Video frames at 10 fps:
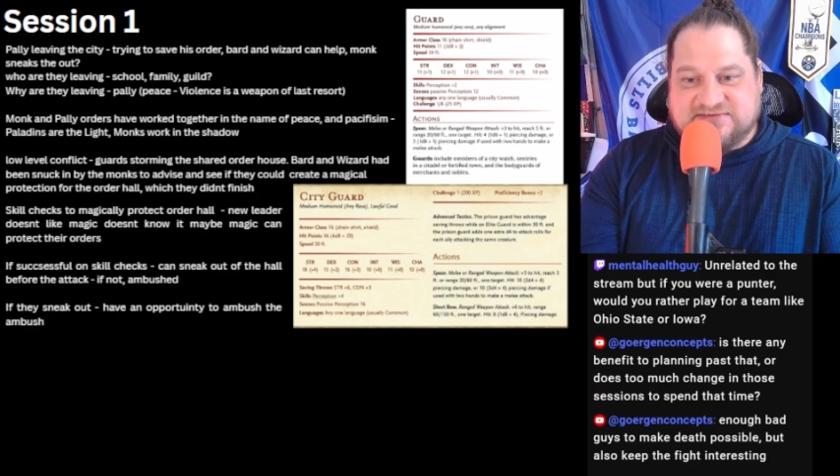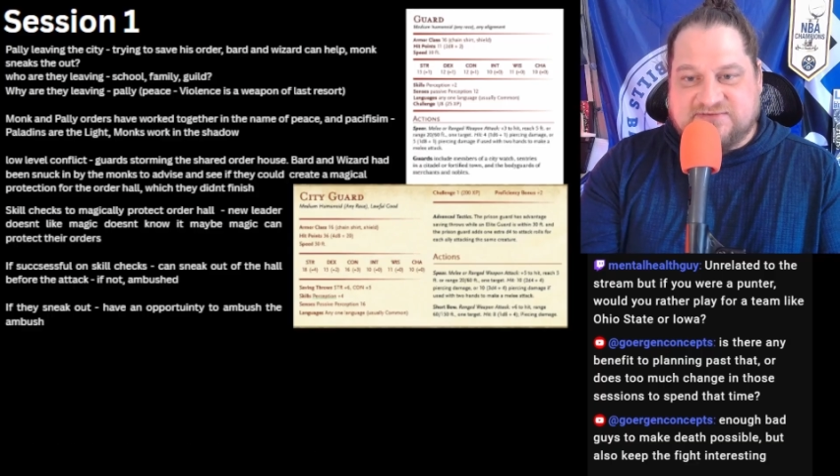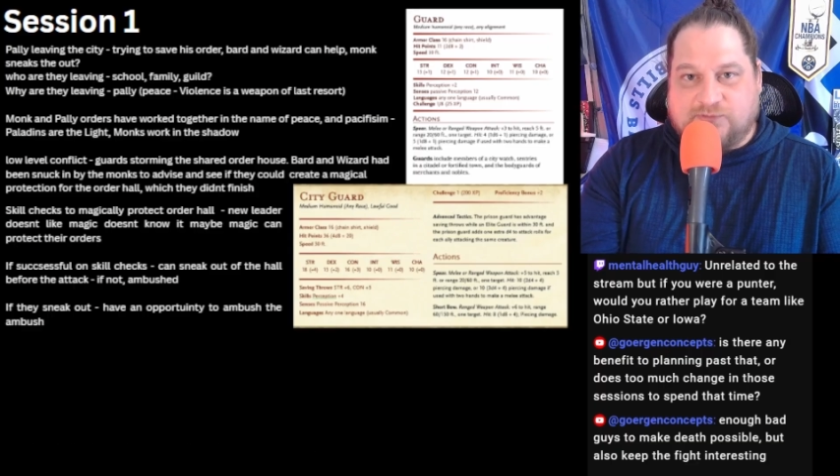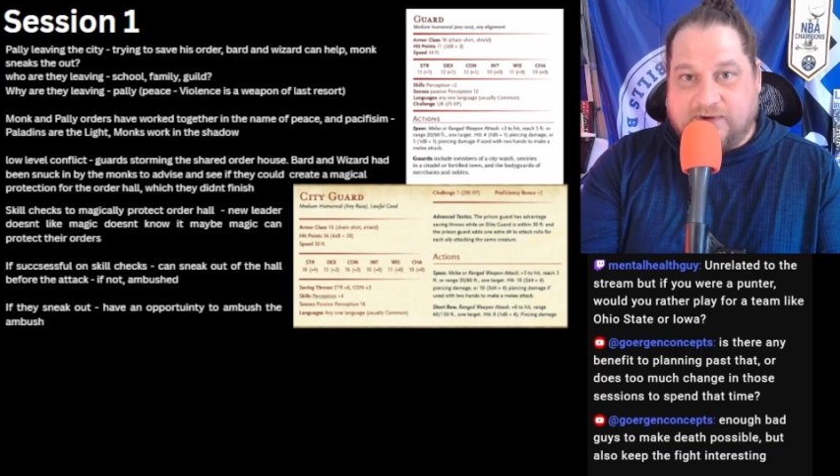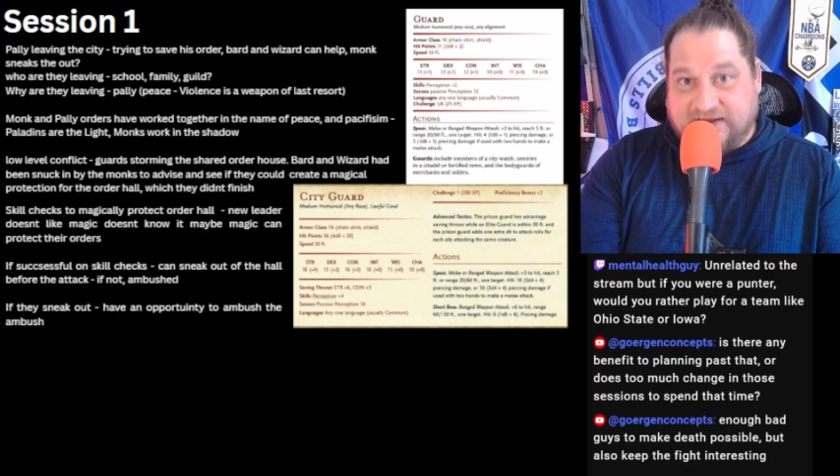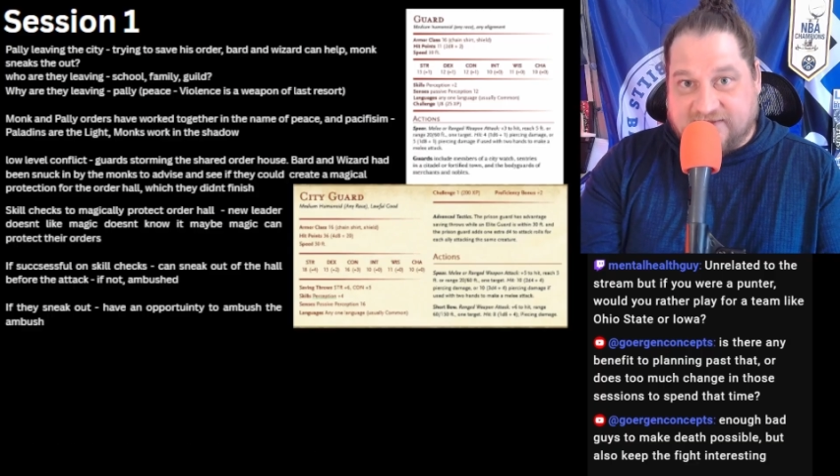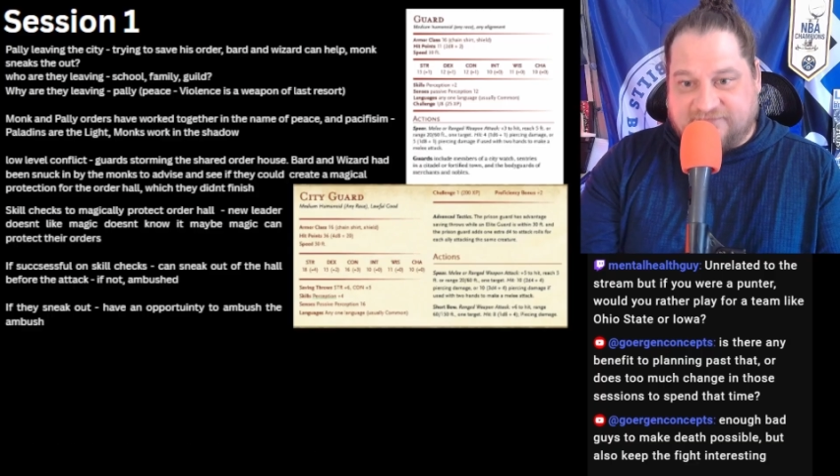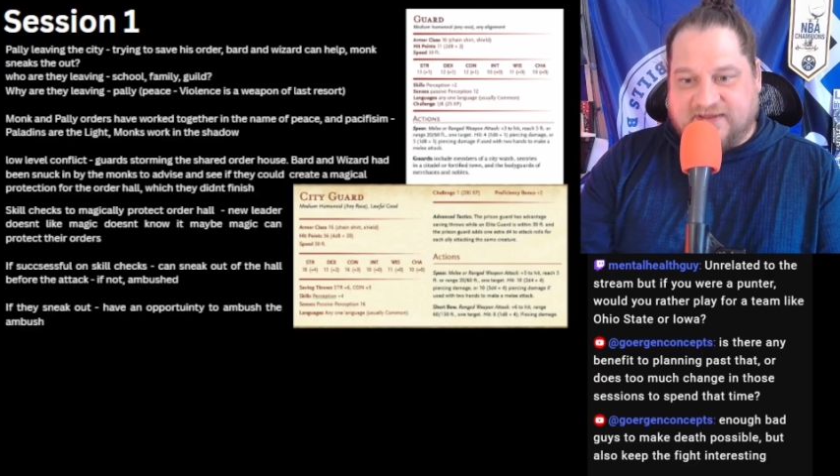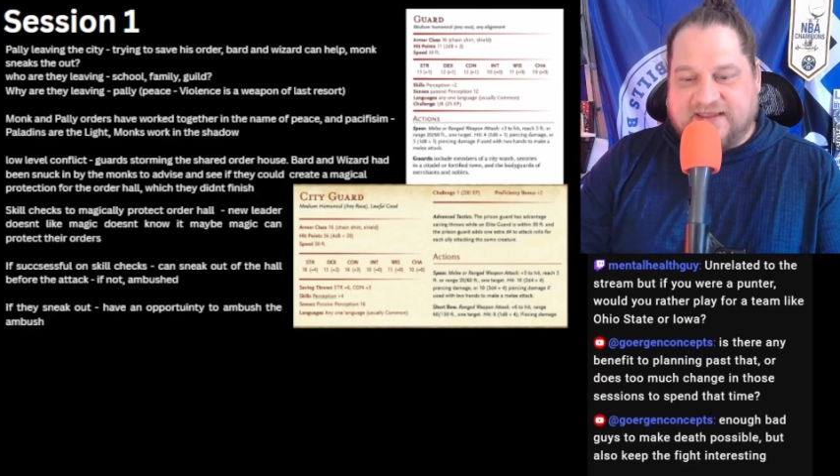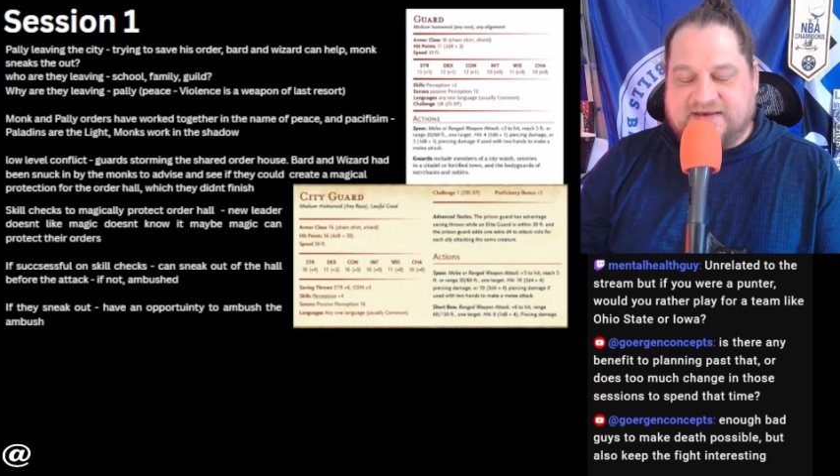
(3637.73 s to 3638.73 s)
winning a
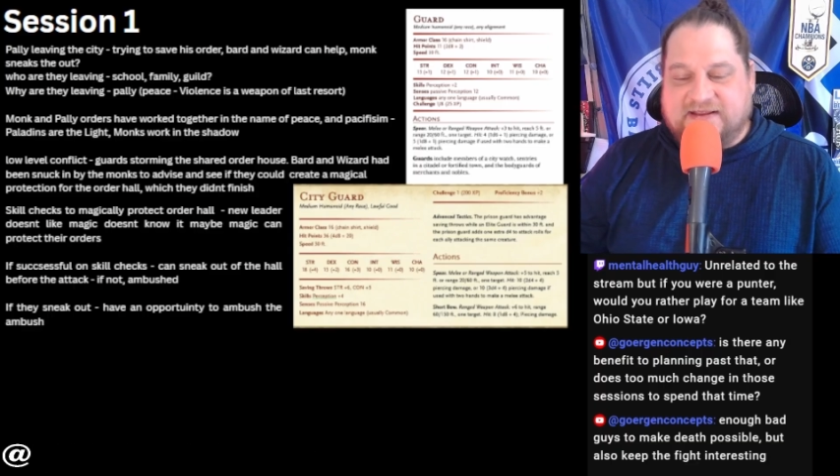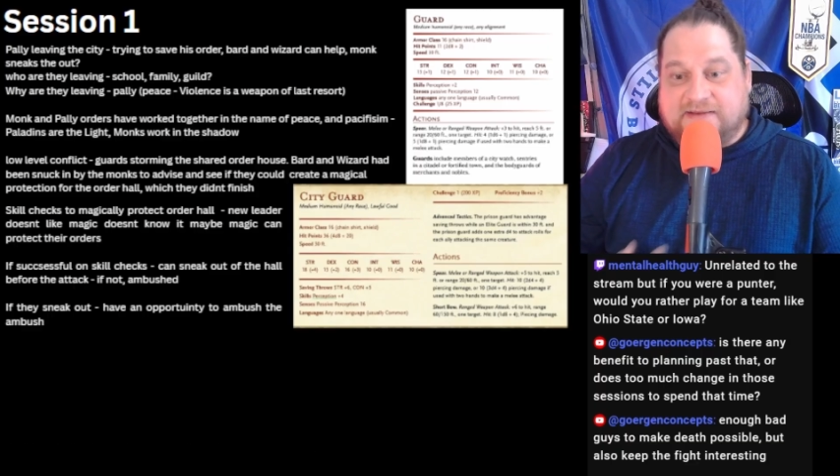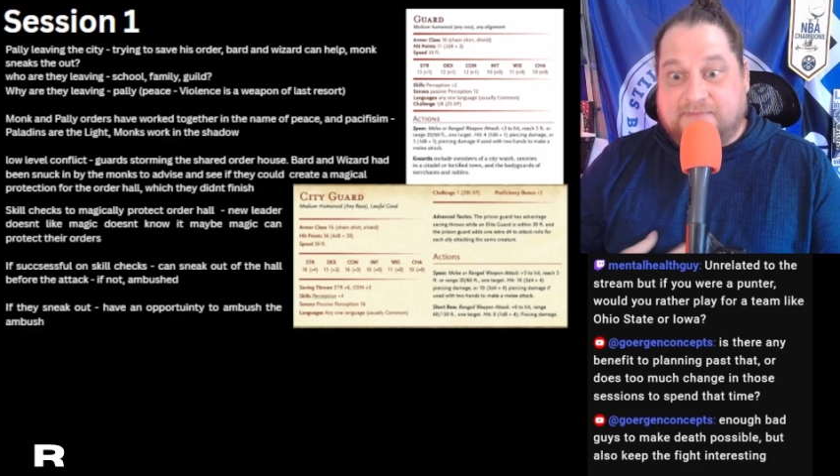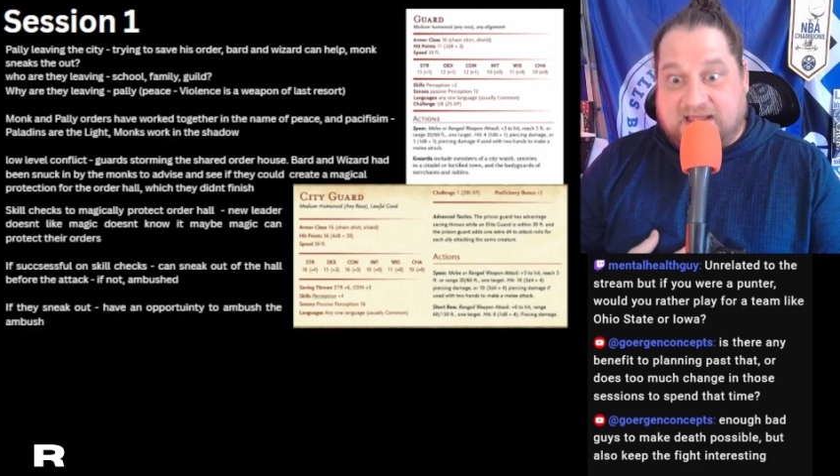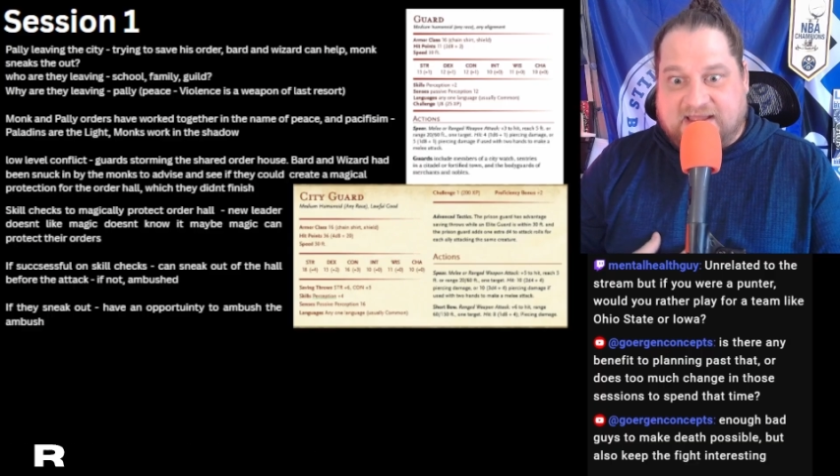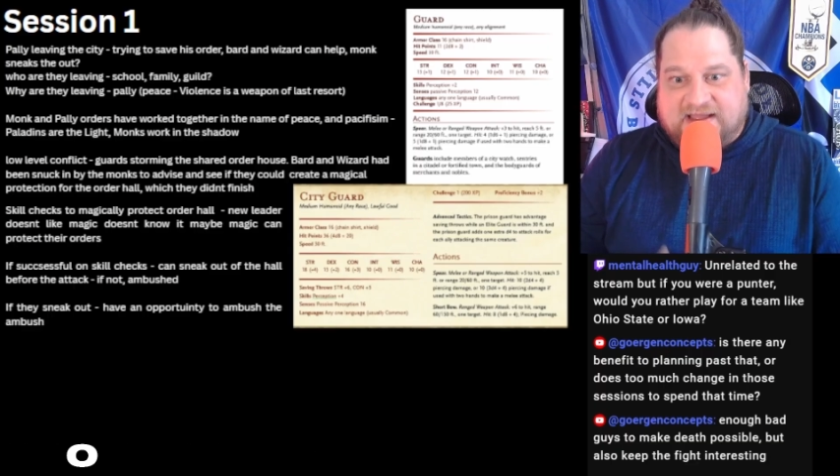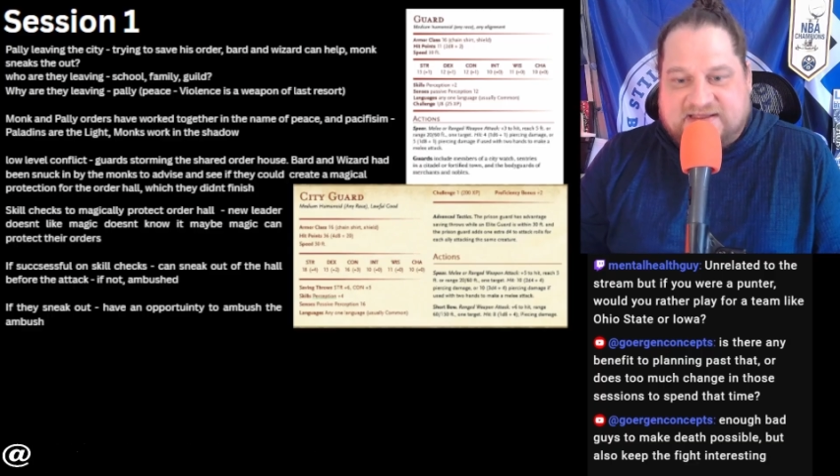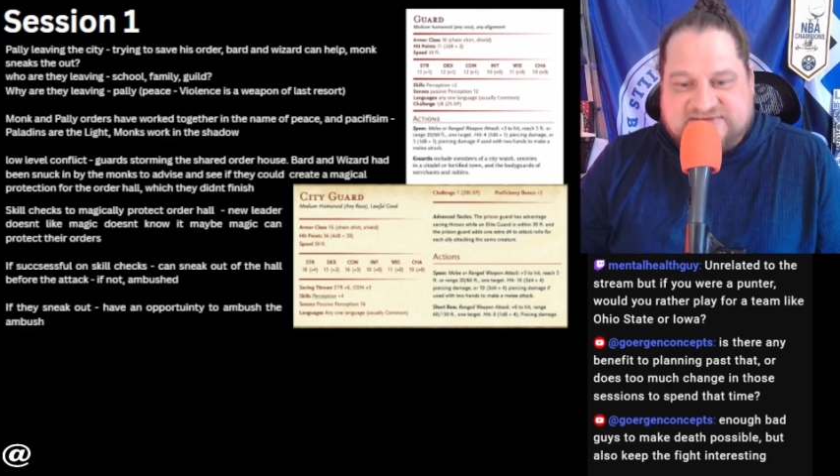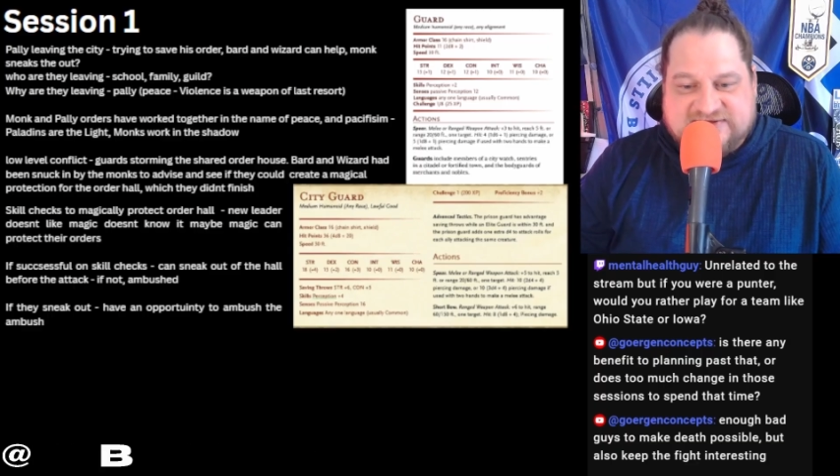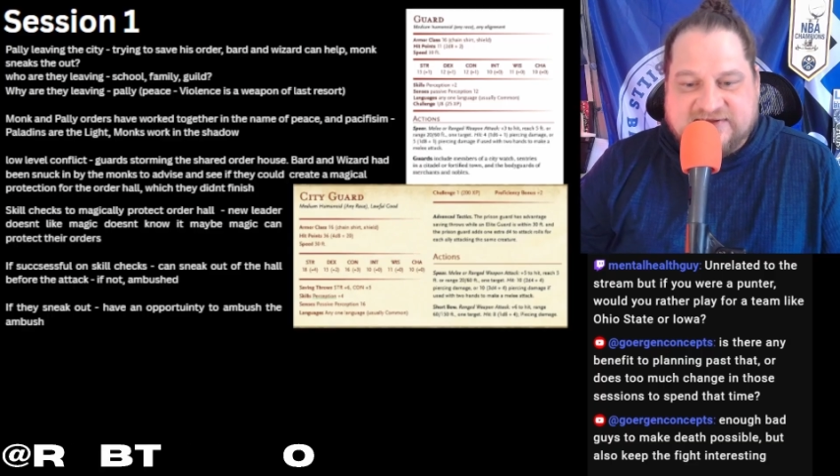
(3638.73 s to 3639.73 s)
fight in my eyes.